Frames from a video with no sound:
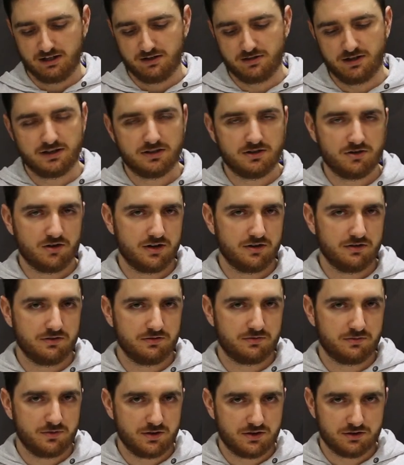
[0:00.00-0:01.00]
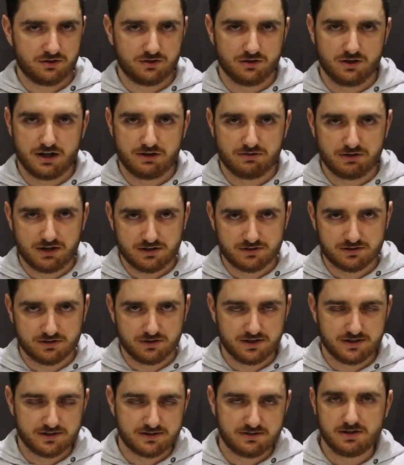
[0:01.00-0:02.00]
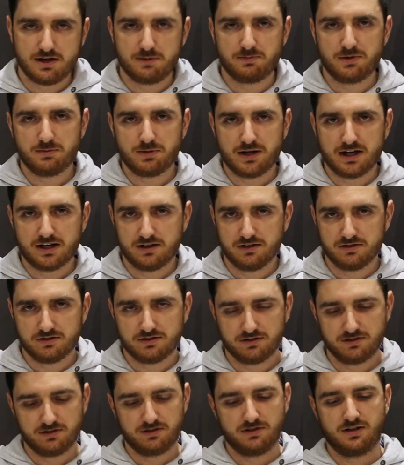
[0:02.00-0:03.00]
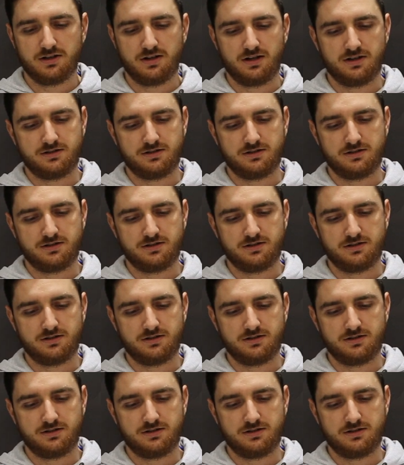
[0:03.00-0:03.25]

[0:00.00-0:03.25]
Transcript: can kind of, with the guide rails, kind of snap you back into